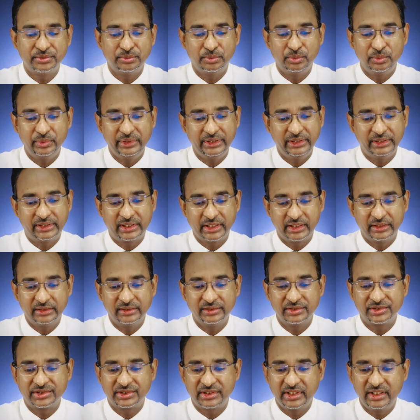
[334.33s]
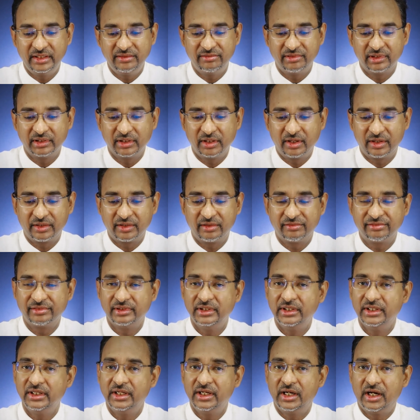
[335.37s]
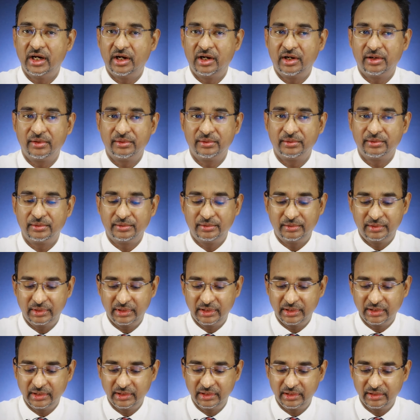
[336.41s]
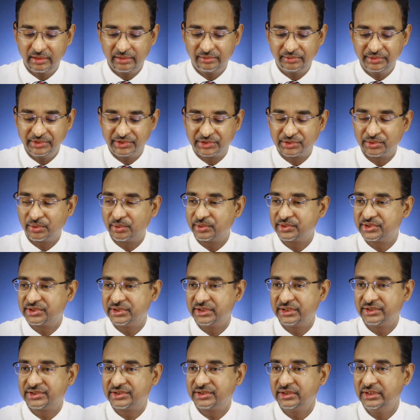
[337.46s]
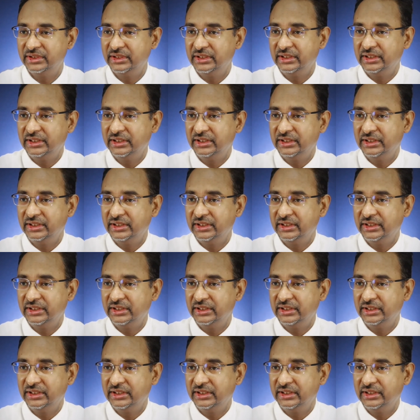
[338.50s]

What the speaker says: We can save a lot of our resources.